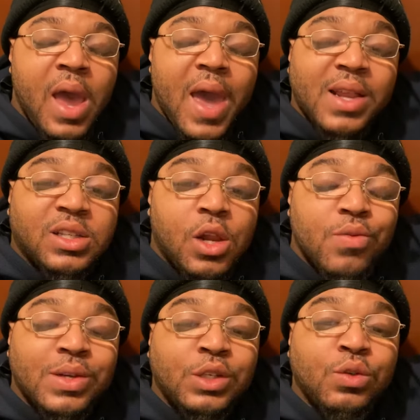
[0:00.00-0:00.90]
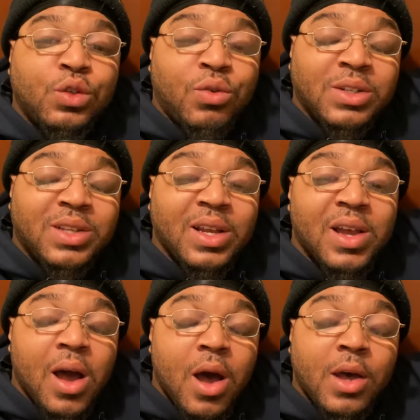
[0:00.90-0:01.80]
And as long as you trust in
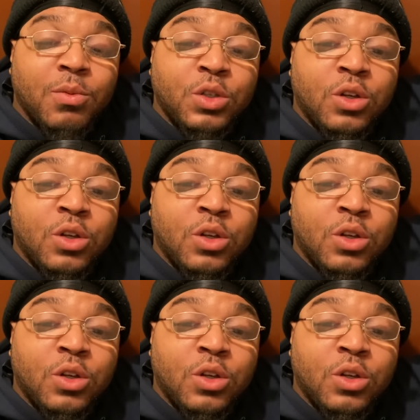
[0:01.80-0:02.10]
God with